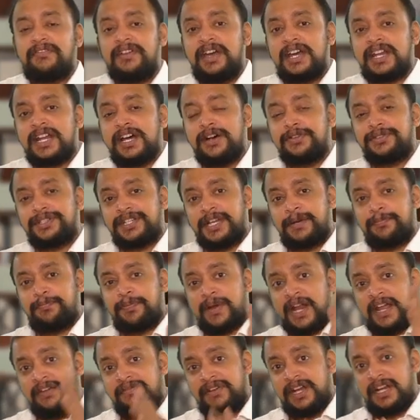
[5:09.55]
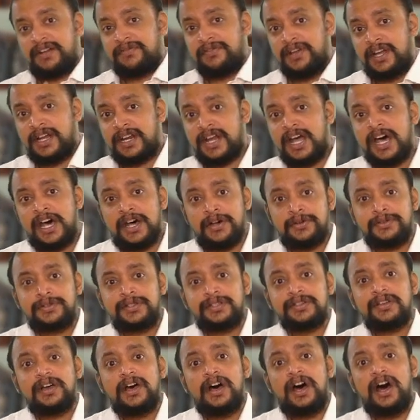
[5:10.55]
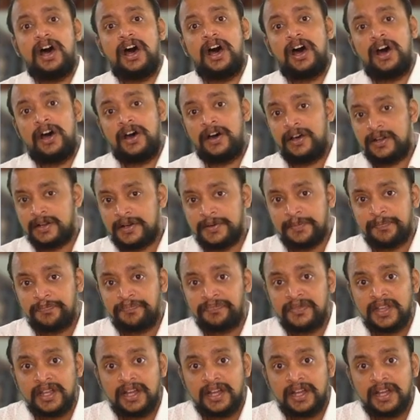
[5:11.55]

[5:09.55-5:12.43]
warehouse and private warehouse are